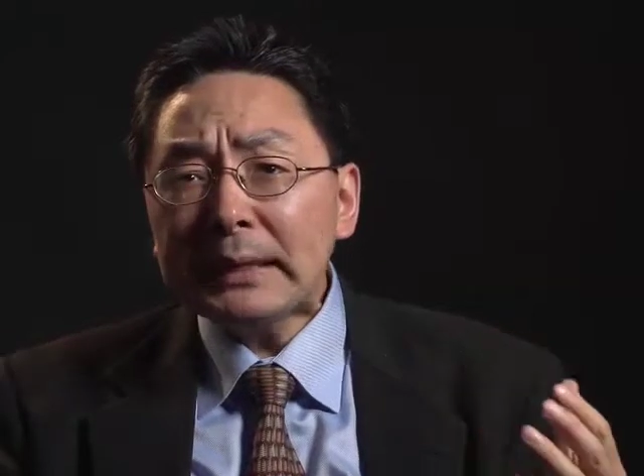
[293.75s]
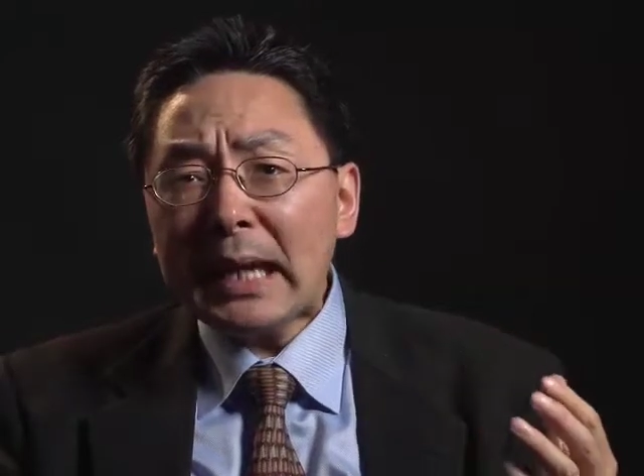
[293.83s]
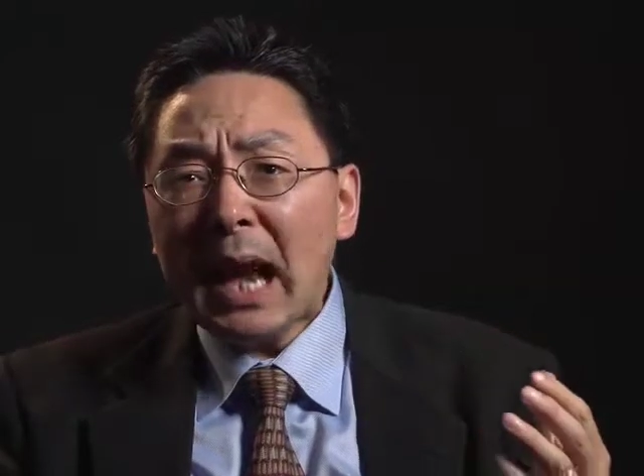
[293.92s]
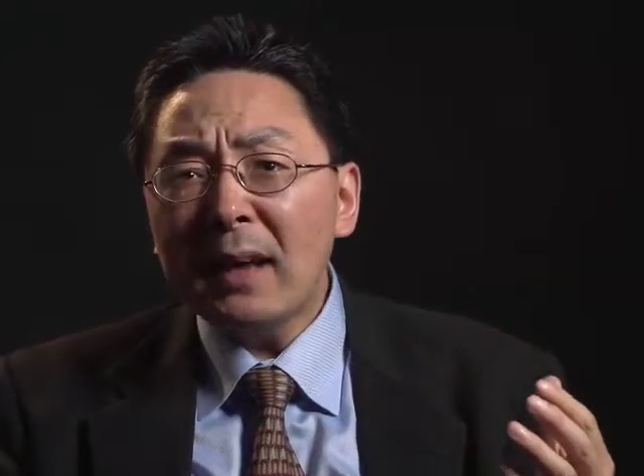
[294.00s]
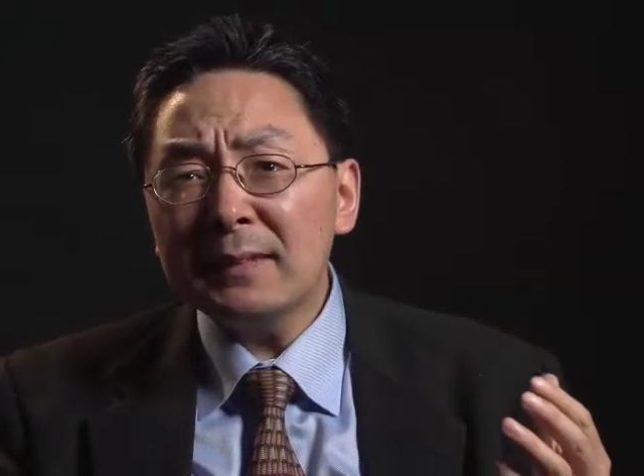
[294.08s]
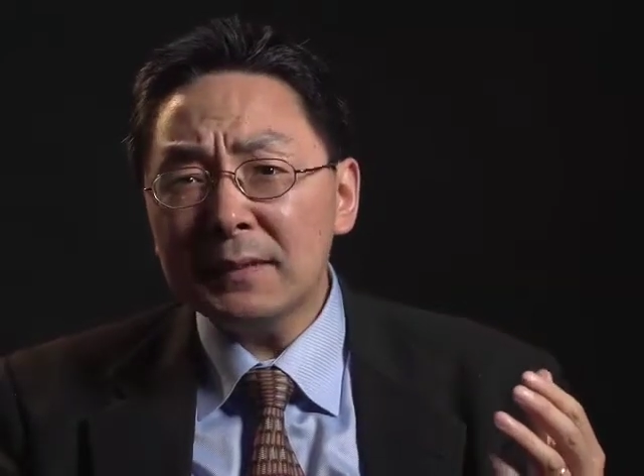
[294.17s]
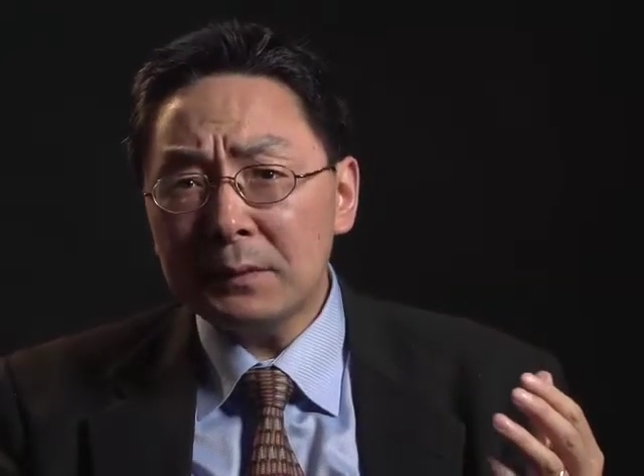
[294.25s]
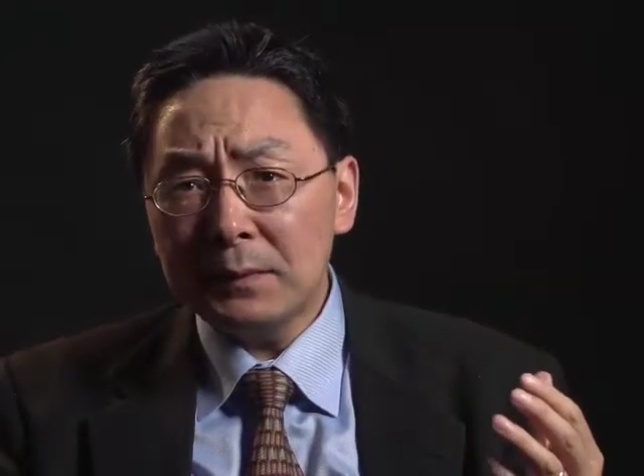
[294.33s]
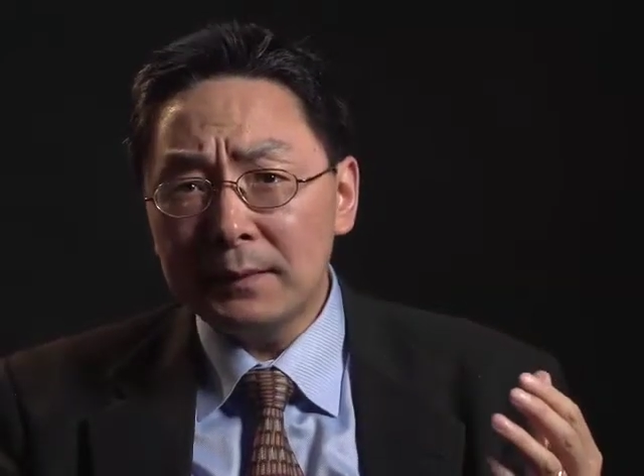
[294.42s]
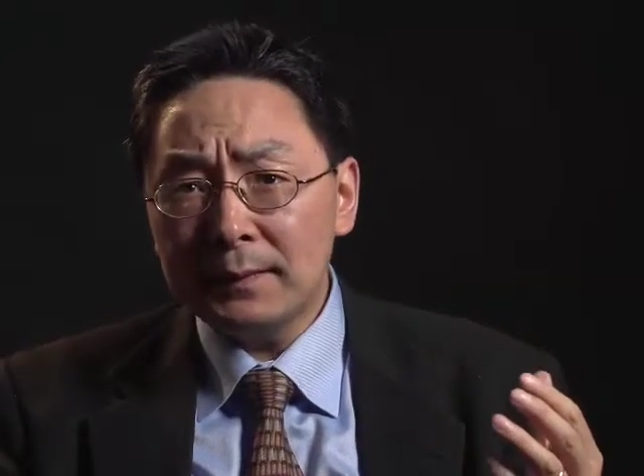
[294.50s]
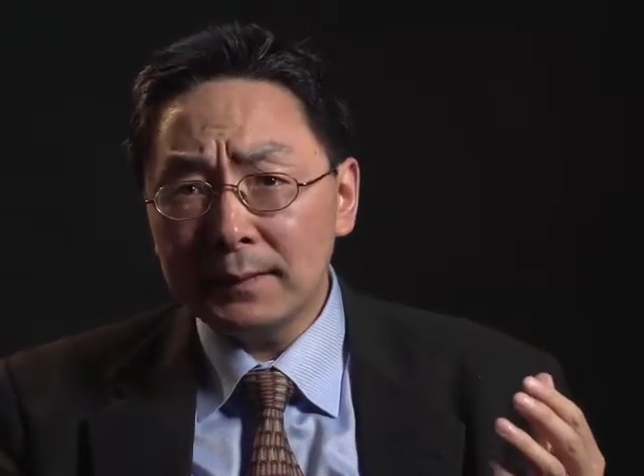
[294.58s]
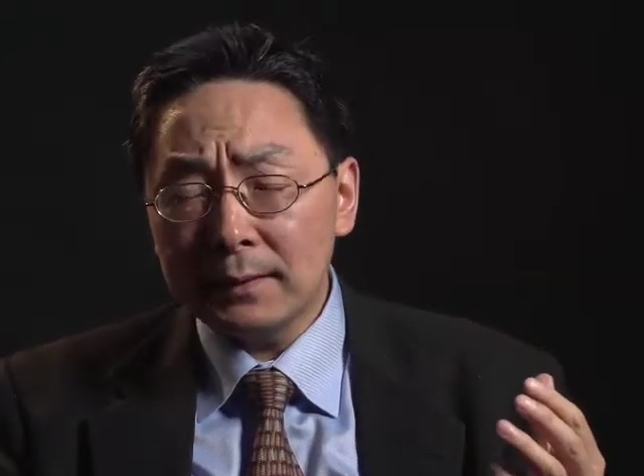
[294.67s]

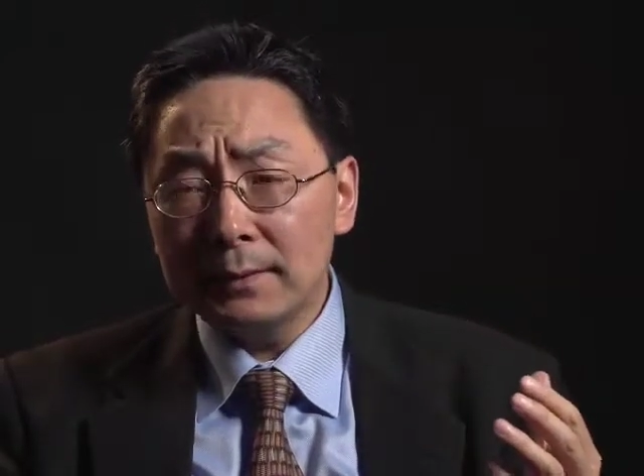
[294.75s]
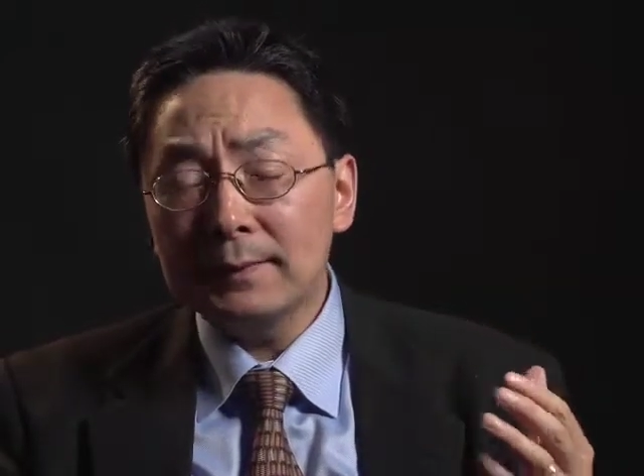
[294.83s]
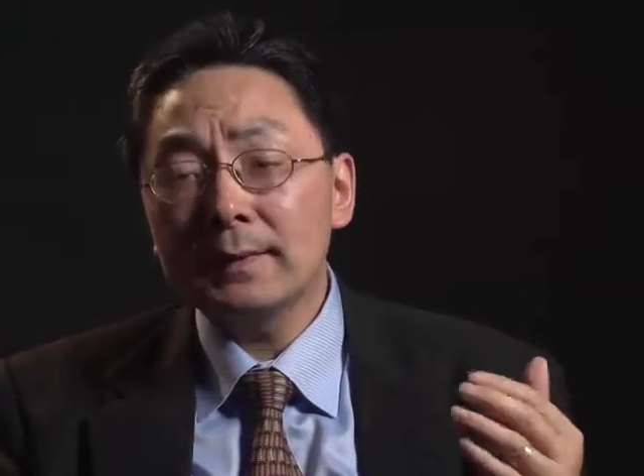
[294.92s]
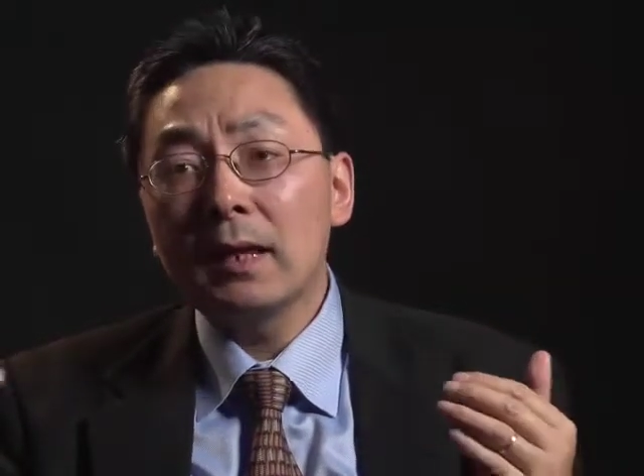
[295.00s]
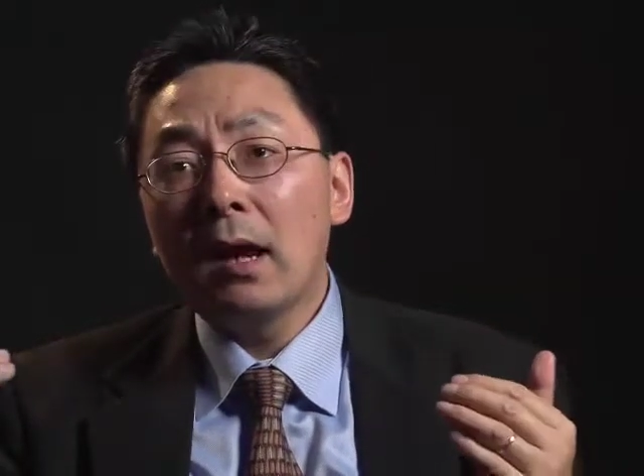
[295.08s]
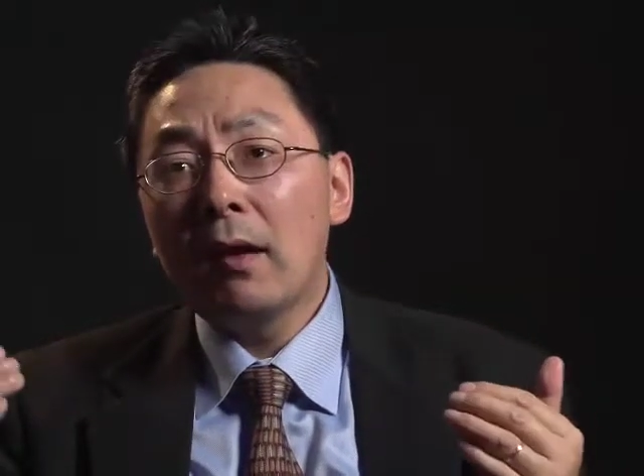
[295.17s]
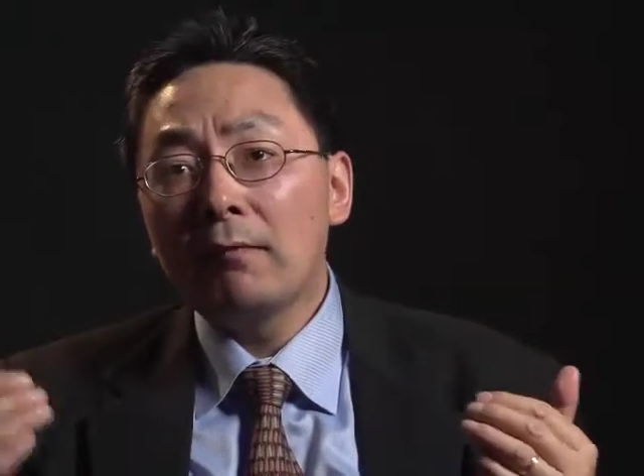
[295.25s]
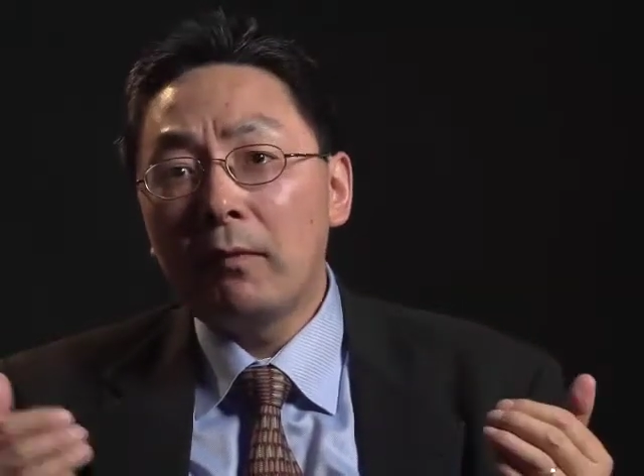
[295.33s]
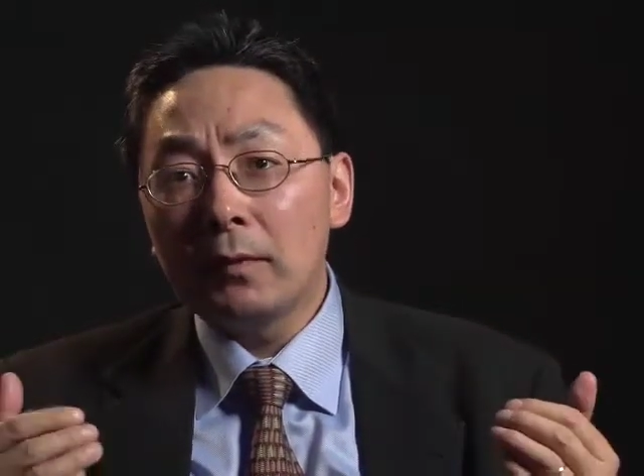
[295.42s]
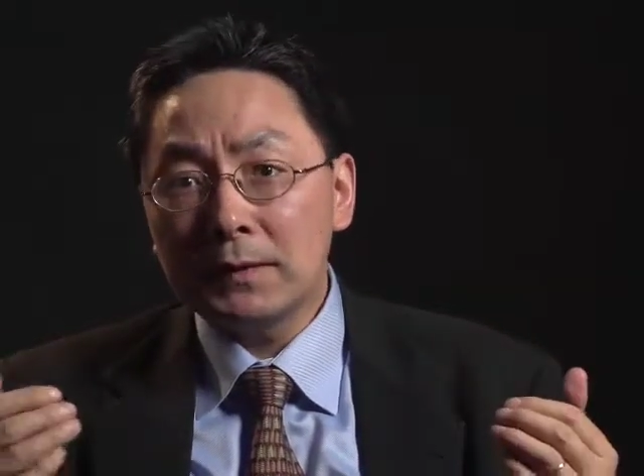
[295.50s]
consequences for